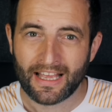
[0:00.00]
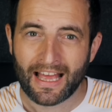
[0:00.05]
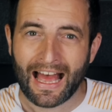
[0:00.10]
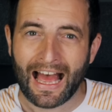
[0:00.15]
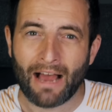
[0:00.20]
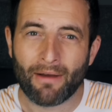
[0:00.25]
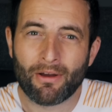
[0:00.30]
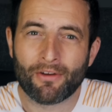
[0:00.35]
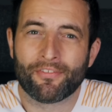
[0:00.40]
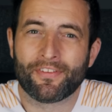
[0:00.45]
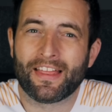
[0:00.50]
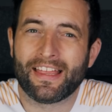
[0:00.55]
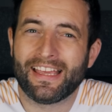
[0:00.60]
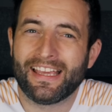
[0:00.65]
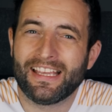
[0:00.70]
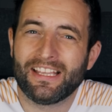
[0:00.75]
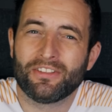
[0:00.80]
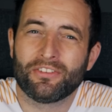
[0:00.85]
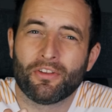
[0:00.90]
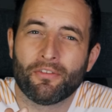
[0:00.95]
However, it
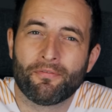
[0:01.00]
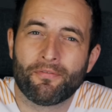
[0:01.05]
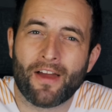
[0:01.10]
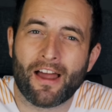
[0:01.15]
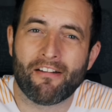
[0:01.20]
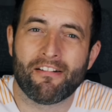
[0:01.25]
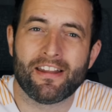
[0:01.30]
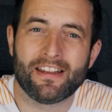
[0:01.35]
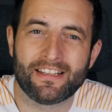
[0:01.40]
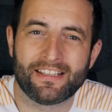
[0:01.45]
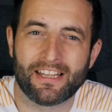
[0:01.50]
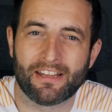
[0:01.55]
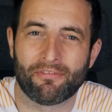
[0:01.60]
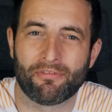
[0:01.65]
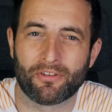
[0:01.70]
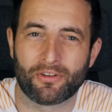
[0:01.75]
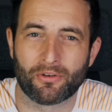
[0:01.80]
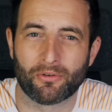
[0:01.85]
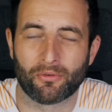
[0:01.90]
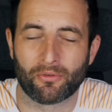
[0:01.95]
is a very
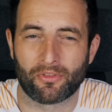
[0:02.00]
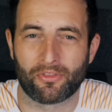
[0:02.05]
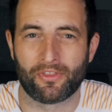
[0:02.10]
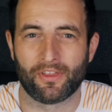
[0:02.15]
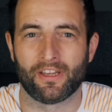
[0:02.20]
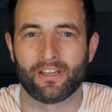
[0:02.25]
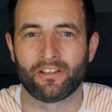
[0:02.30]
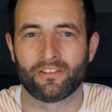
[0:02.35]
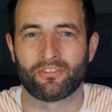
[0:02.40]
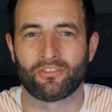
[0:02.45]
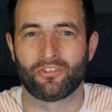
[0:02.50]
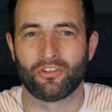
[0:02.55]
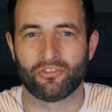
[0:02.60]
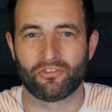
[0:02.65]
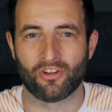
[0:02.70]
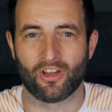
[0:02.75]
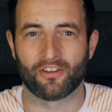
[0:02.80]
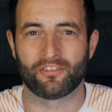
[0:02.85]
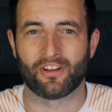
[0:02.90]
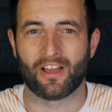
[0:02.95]
difficult thing to
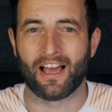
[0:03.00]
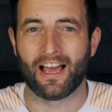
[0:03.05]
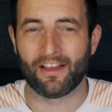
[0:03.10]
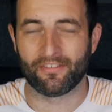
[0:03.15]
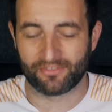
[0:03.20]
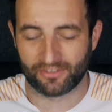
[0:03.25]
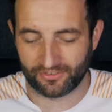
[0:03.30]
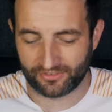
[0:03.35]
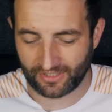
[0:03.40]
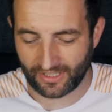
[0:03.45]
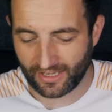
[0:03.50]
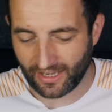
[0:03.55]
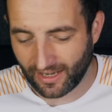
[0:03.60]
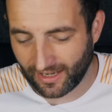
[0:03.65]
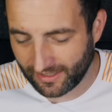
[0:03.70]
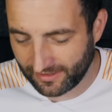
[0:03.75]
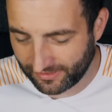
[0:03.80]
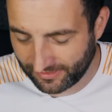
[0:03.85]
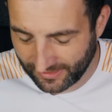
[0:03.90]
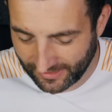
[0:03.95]
judge, I have to say.
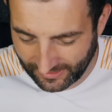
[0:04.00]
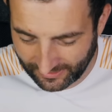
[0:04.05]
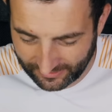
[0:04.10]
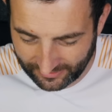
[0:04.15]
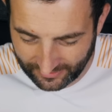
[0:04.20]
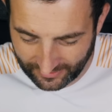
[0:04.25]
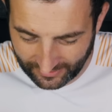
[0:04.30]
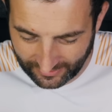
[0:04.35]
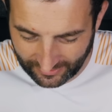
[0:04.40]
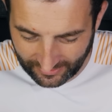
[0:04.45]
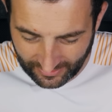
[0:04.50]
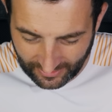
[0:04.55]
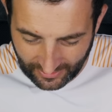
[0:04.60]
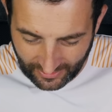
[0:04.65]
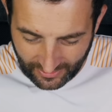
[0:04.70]
I think that